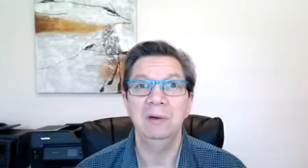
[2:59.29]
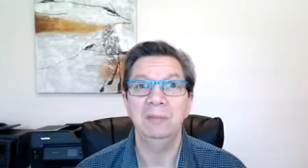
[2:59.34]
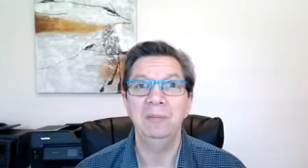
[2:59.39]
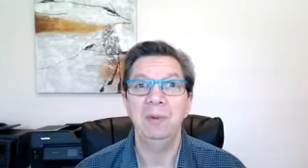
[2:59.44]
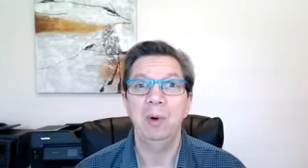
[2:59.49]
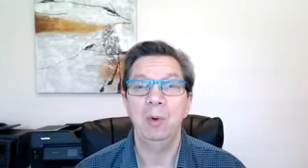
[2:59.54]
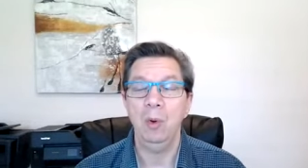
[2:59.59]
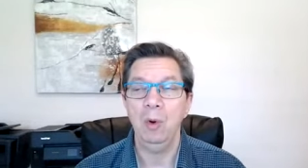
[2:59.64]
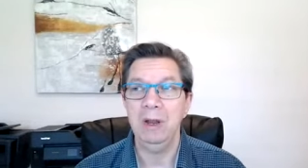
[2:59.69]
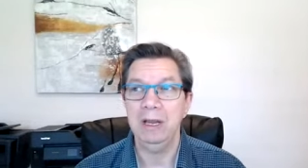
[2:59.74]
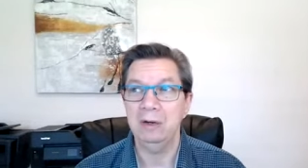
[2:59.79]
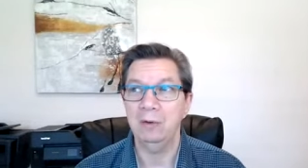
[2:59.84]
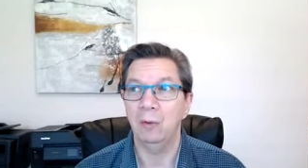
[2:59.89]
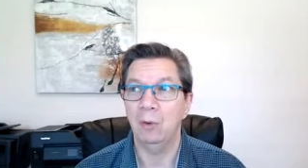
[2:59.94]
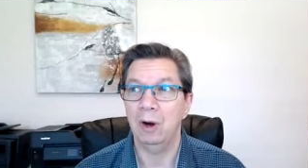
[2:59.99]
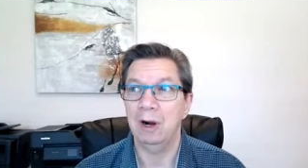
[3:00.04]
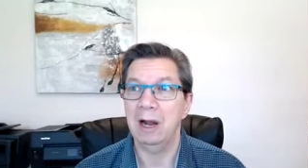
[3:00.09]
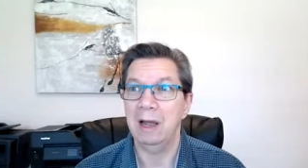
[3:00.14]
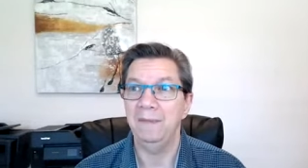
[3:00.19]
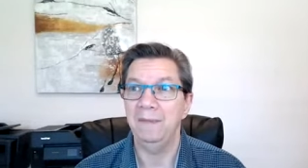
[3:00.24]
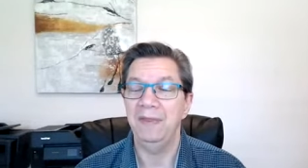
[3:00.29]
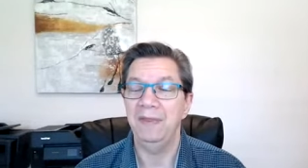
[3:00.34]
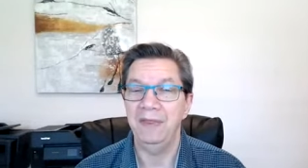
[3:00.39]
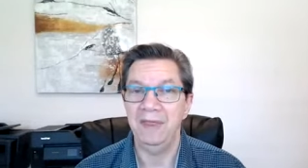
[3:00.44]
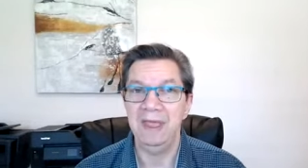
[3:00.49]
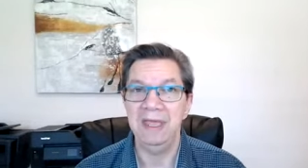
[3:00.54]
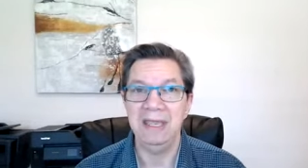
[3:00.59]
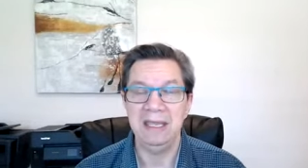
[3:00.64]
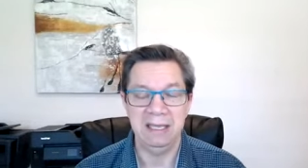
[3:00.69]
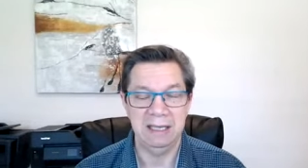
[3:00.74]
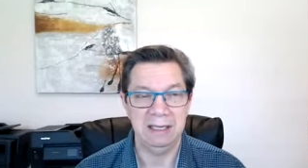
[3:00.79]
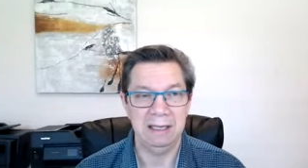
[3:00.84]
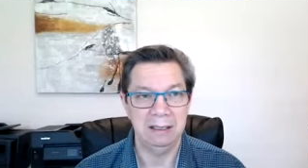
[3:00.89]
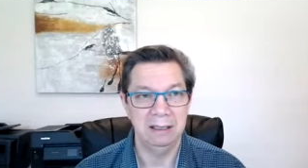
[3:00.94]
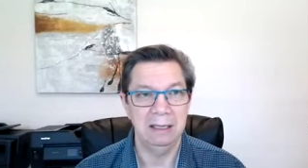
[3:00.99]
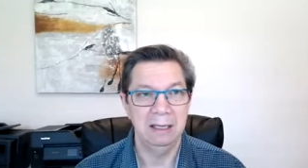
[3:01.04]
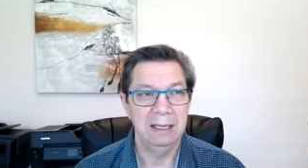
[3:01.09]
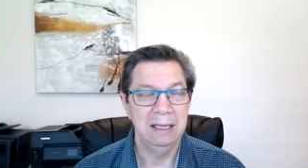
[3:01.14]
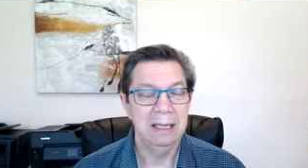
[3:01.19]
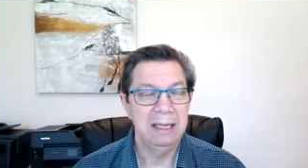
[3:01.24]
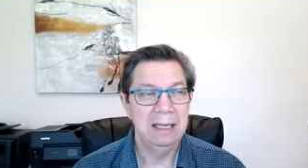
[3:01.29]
point where I'm thinking